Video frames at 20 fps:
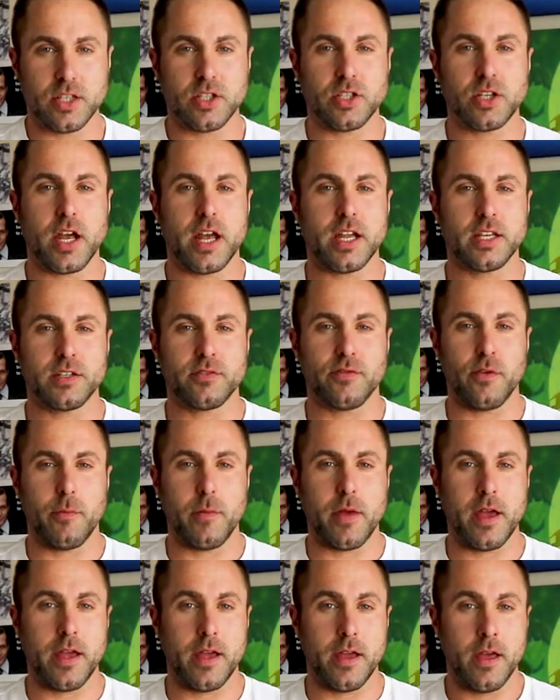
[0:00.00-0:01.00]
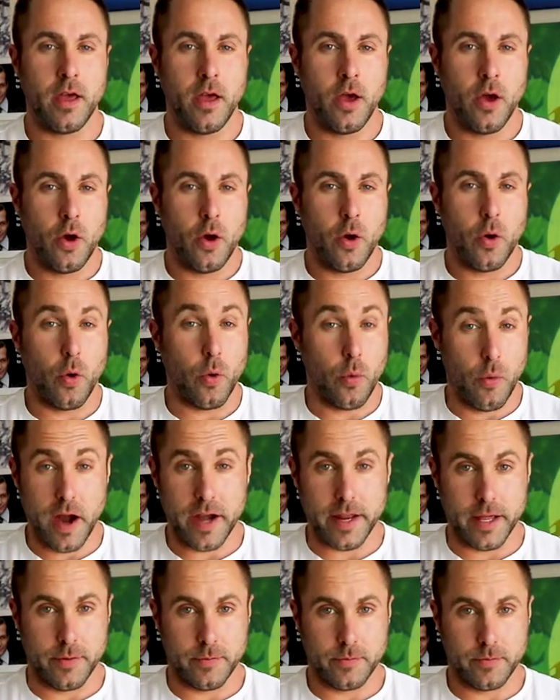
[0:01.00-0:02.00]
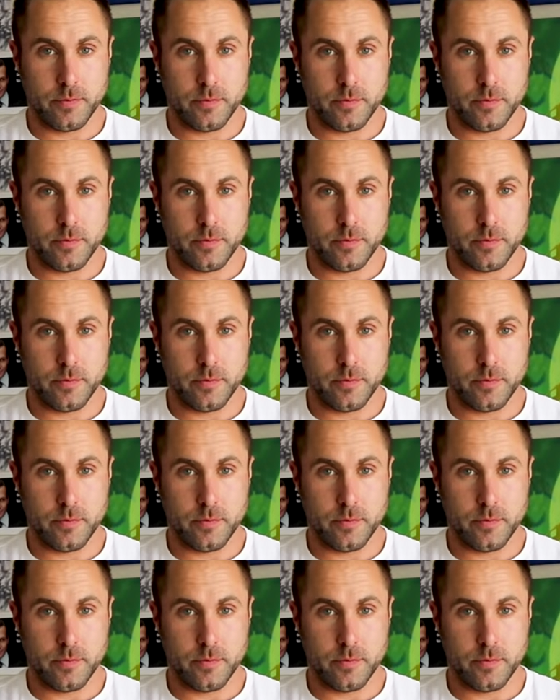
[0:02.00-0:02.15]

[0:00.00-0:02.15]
changed for me already.